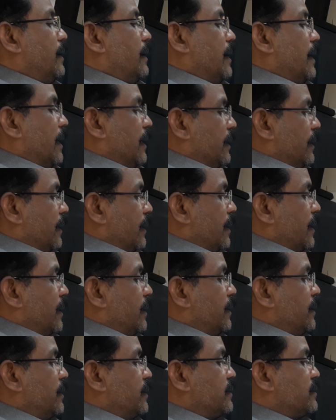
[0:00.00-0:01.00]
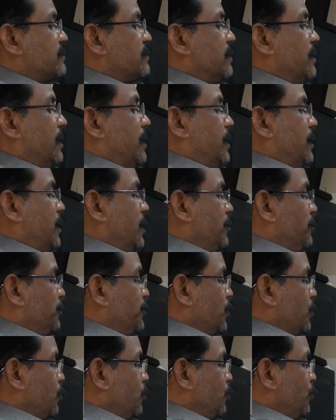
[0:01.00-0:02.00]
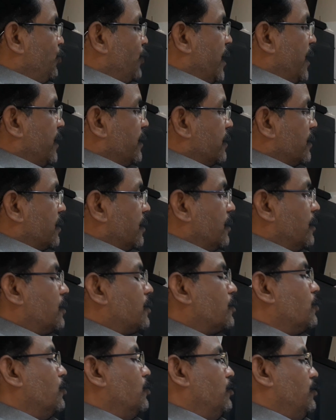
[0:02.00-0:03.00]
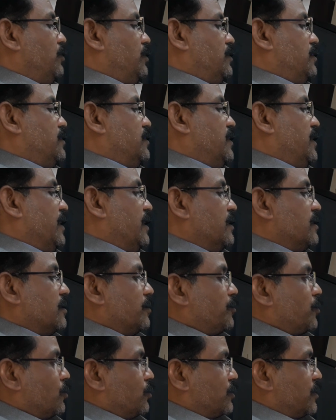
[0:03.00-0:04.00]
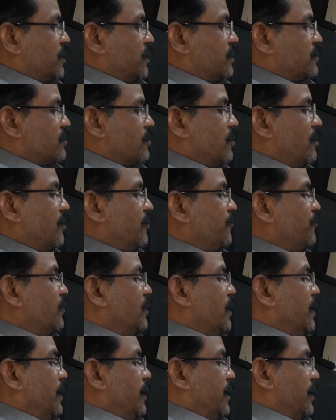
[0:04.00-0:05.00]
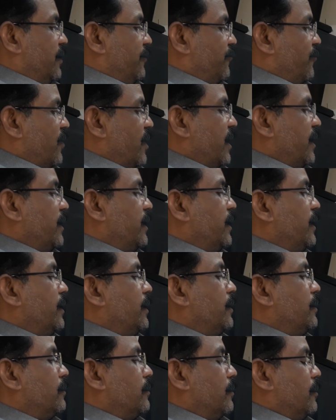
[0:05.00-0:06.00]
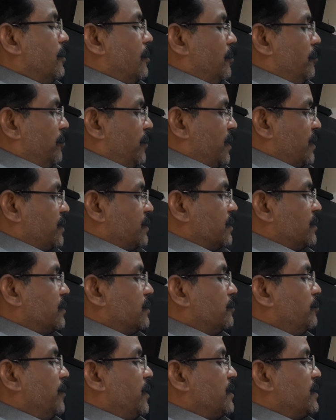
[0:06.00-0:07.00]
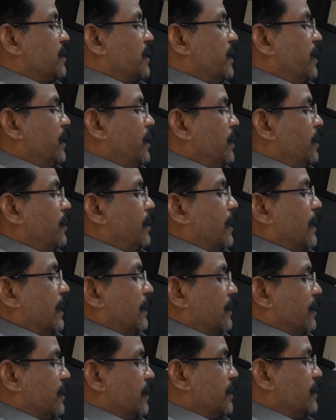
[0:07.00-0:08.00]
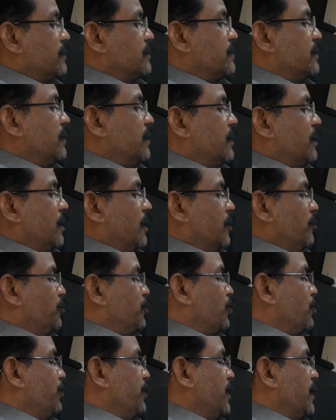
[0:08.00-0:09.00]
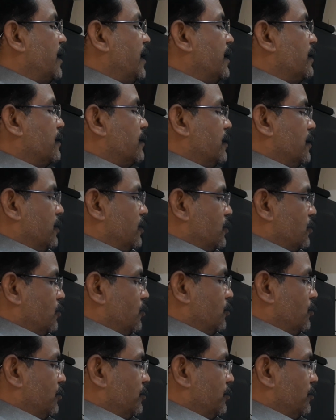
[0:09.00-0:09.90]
analyzed, improved and controlled. It is a process of defining, measuring, analyzing, improving and control.